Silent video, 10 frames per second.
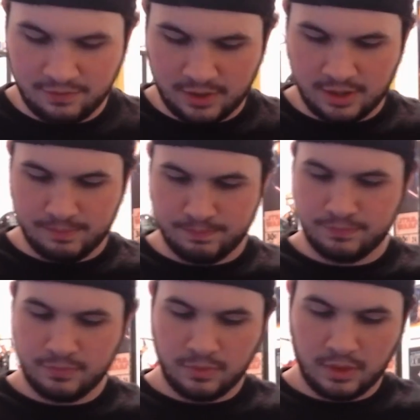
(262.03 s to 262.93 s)
um,
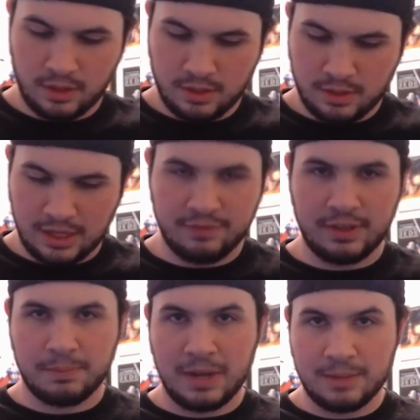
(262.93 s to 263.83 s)
I have
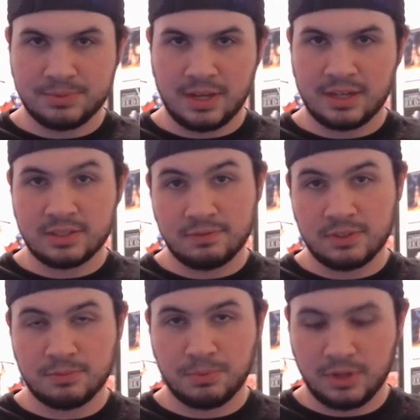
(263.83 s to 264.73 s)
like pop sockets of
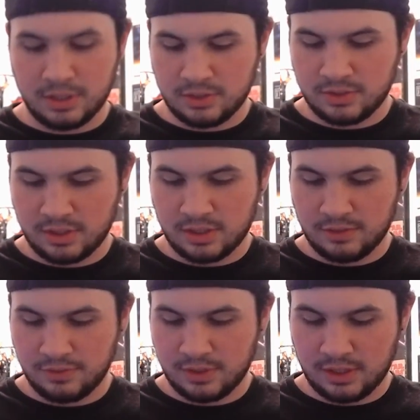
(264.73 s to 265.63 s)
this print, just in a
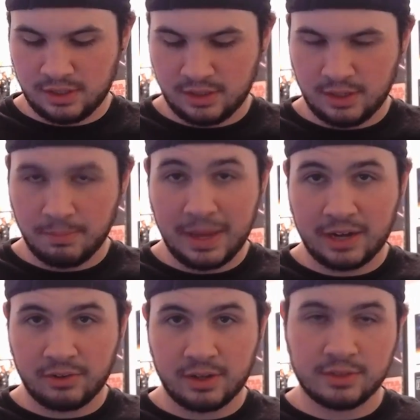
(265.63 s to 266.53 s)
different like uh,
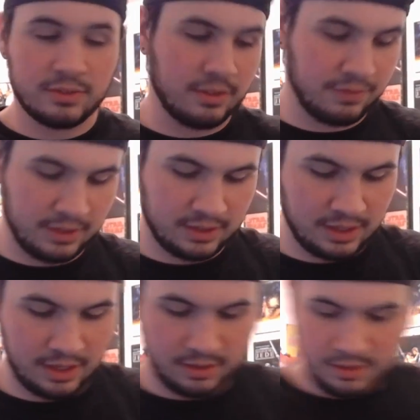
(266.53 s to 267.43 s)
background and stuff like that.